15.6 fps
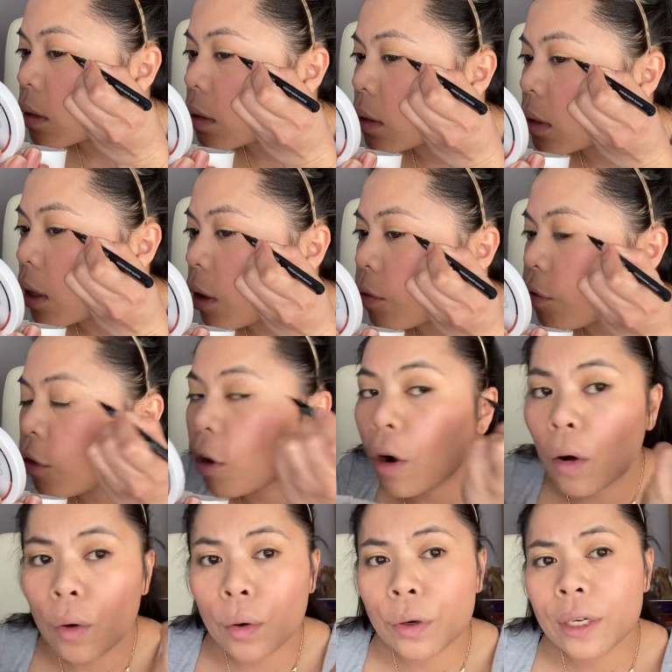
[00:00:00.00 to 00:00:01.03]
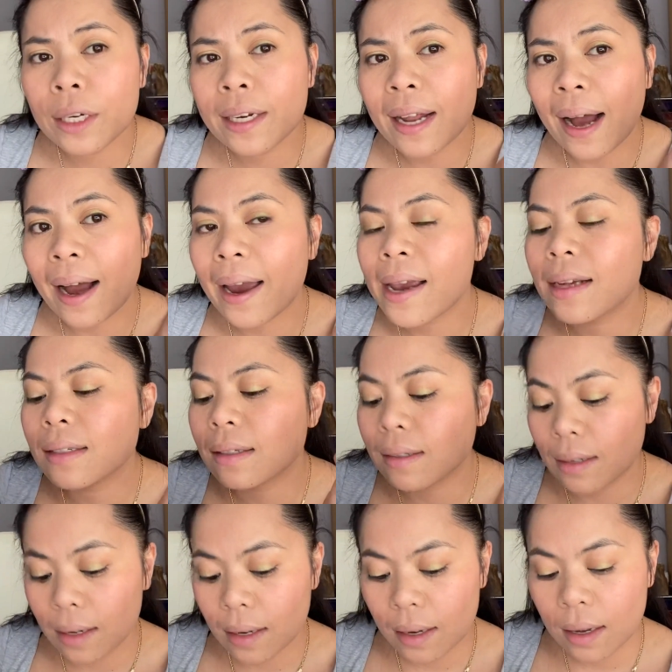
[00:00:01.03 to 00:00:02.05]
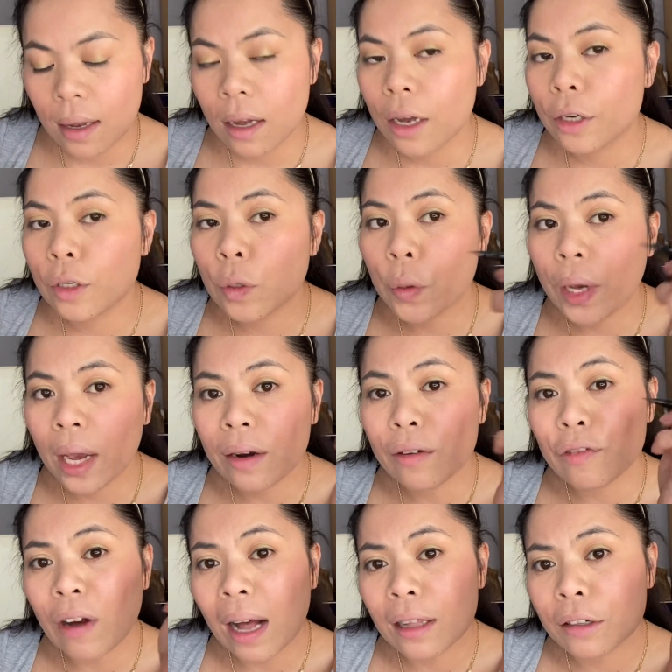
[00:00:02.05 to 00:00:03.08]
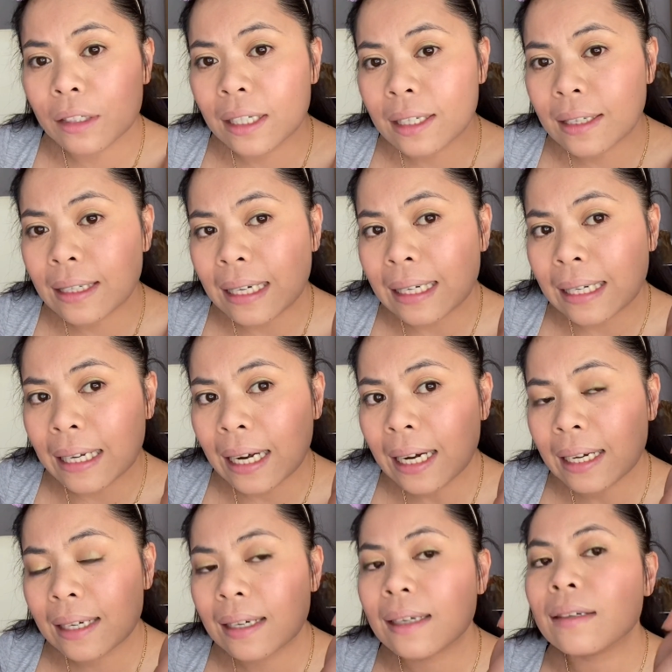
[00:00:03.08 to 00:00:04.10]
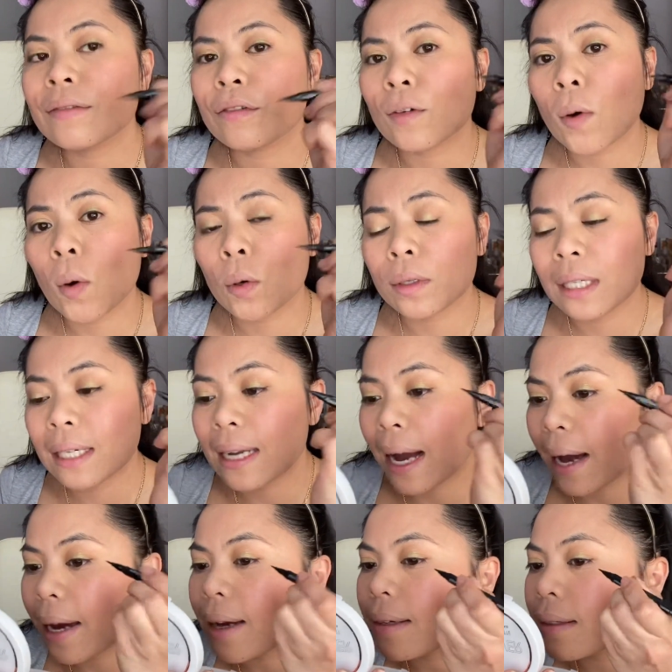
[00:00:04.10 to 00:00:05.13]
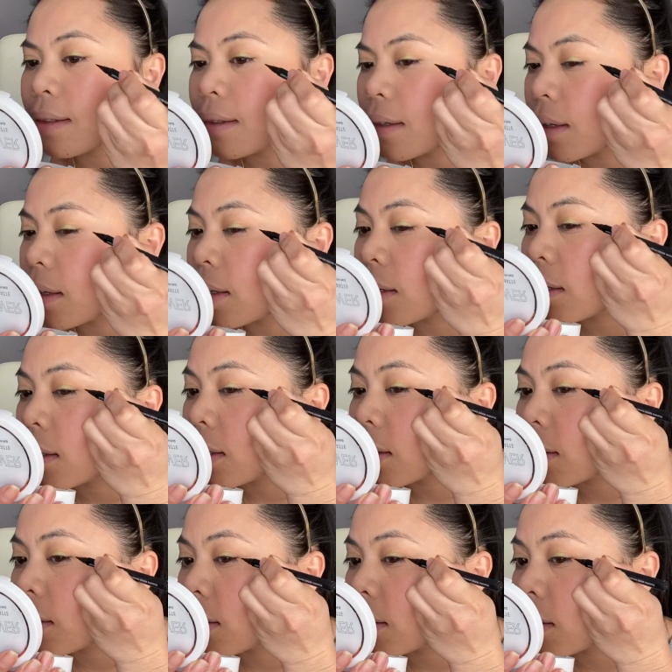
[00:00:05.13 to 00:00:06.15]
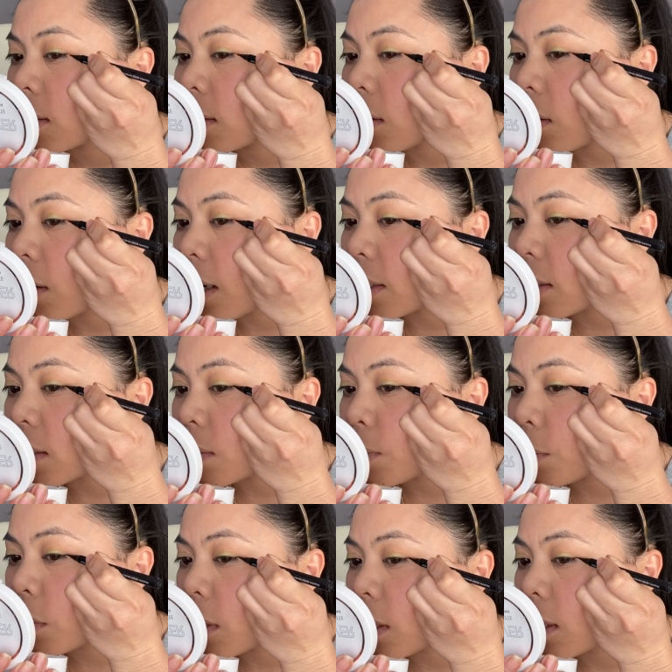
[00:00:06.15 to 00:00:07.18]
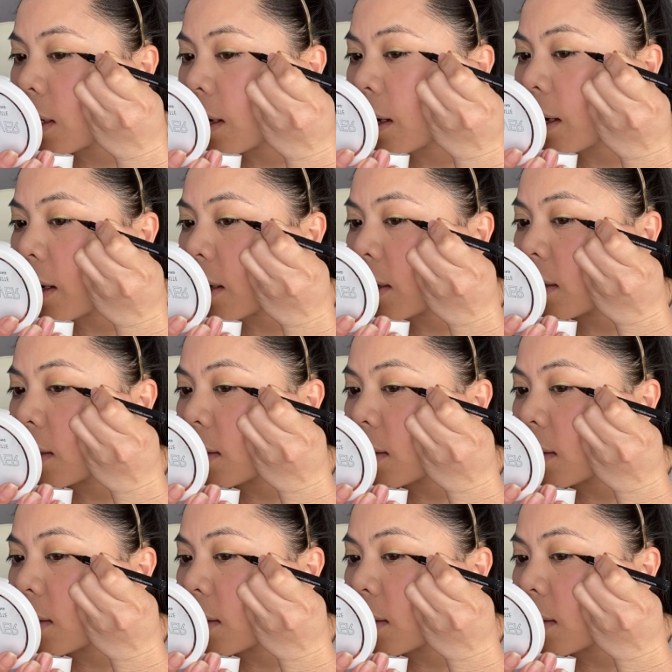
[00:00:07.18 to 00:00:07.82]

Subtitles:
So for hooded eyes, you can follow this technique for hooded eyes. So I just put it there.